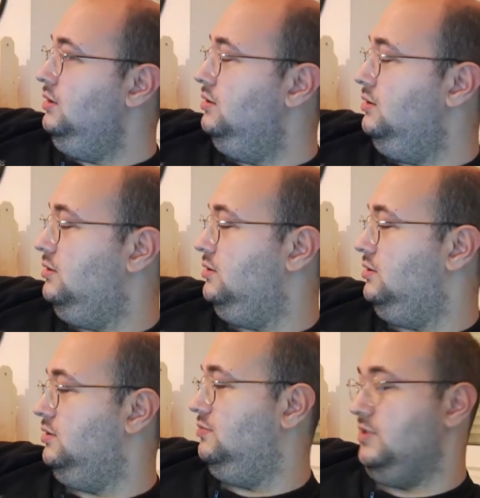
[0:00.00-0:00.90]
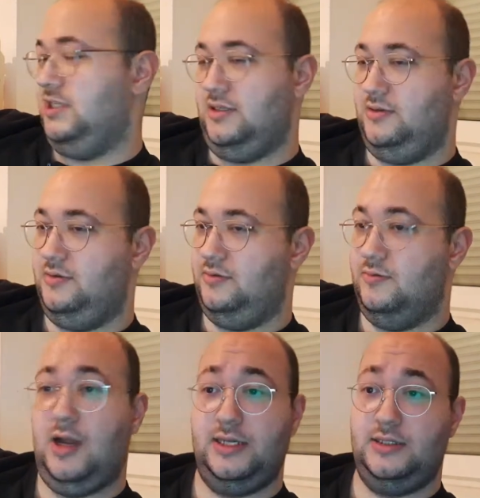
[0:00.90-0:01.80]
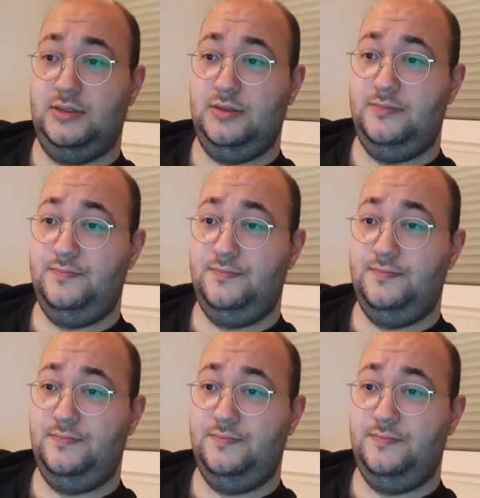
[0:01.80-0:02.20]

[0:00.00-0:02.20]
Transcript: Oh man, right.